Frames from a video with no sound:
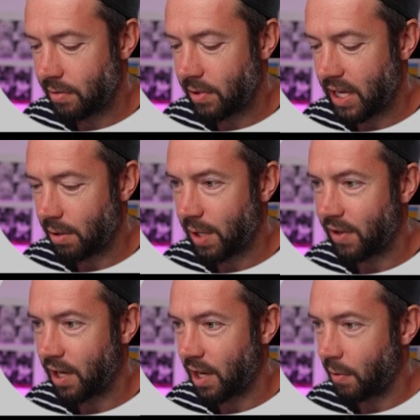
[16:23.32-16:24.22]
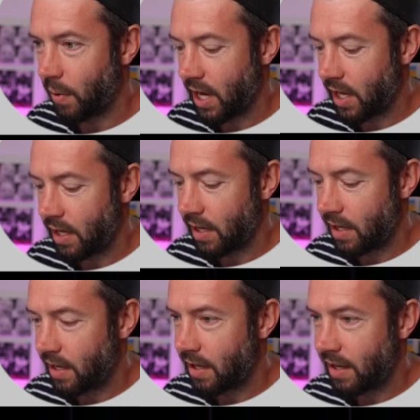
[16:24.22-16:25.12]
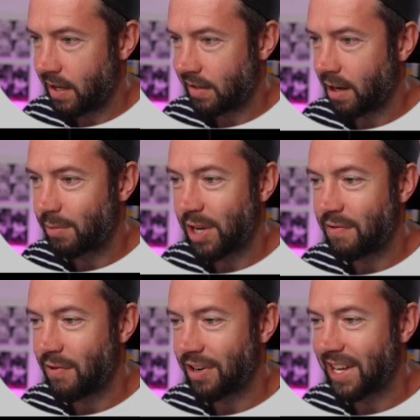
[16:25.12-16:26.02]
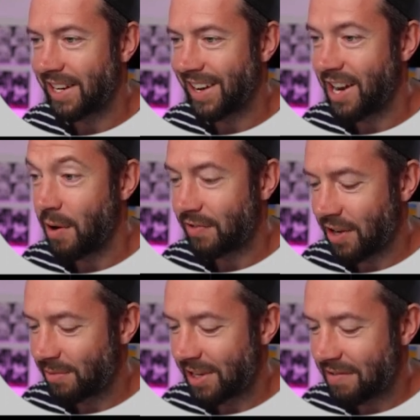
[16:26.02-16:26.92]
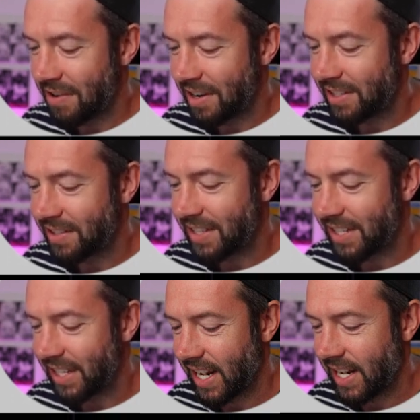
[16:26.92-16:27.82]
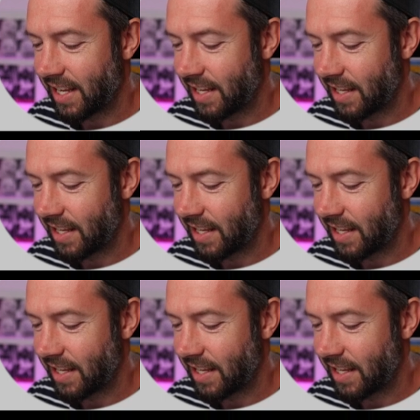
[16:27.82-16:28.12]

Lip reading: without giving it away, I typed it in wrong then. I know I typed it in wrong. Let's do this again.